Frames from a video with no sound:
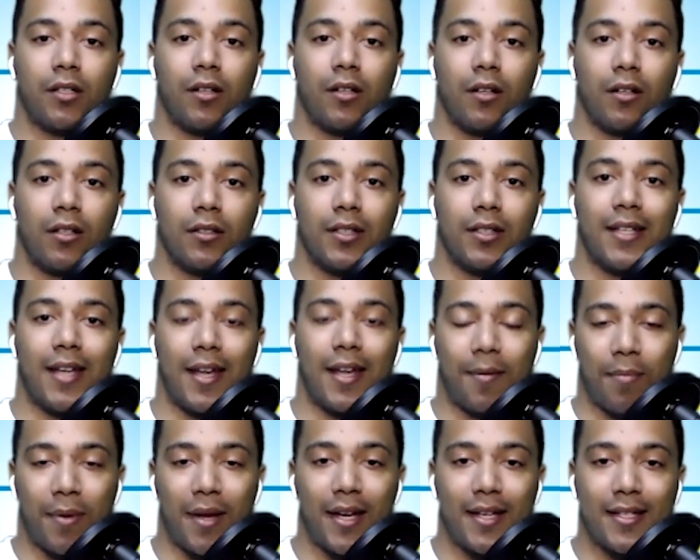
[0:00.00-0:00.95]
called
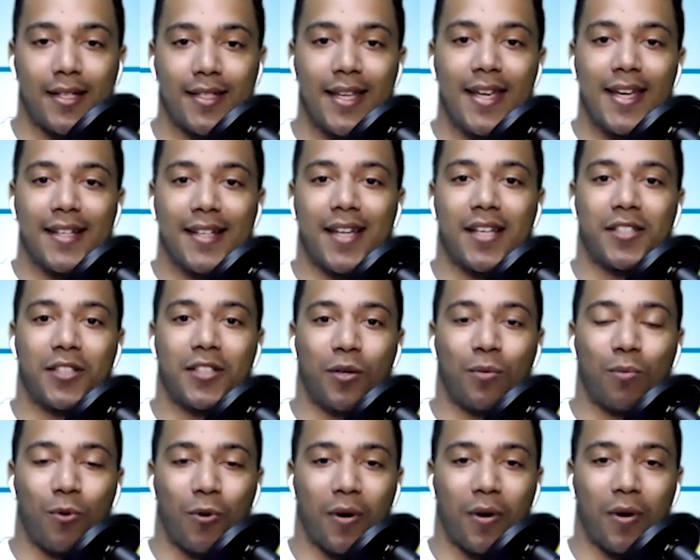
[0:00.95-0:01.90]
Namebase. Excited to
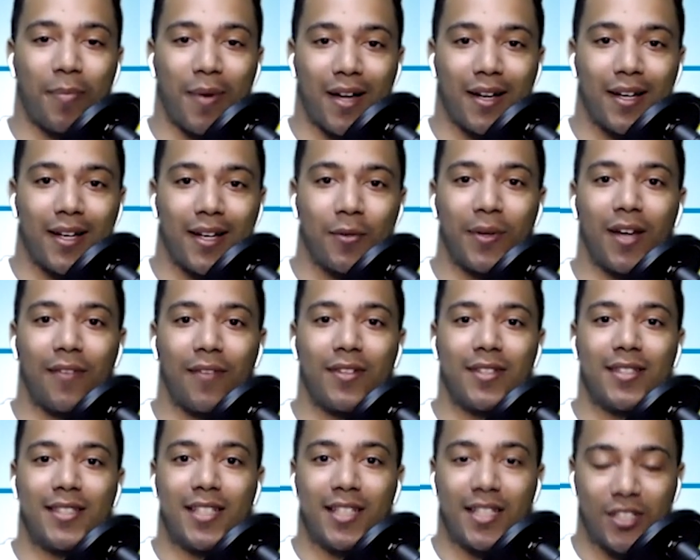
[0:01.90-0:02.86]
learn more about it. We have
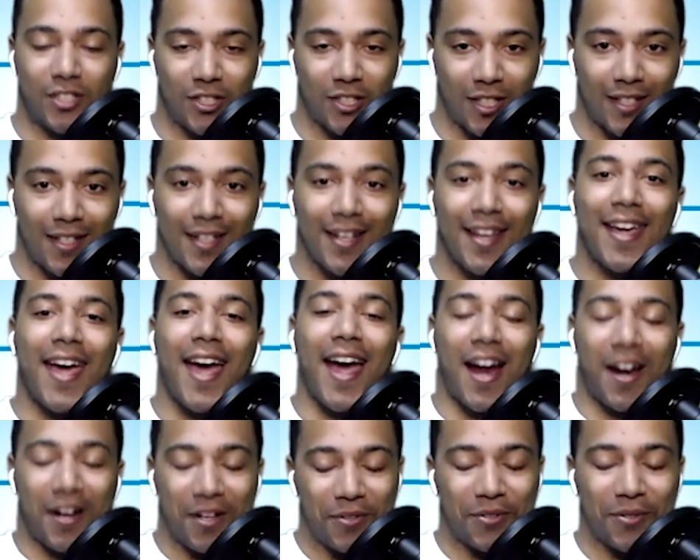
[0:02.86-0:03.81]

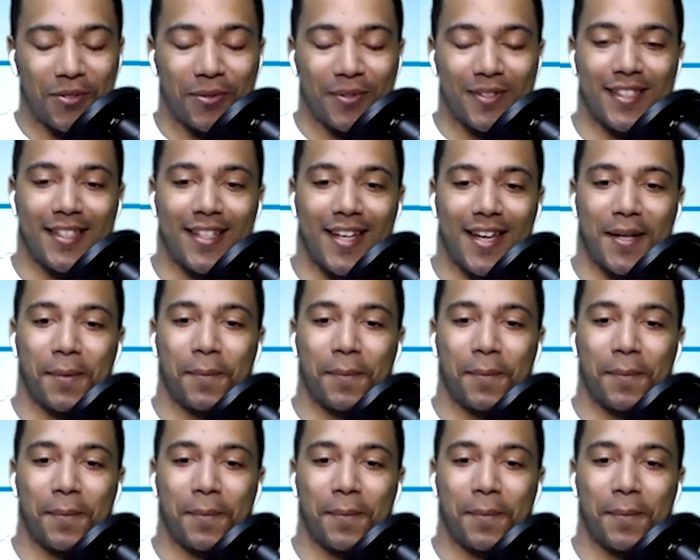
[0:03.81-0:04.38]
Tieshun. How are you doing today?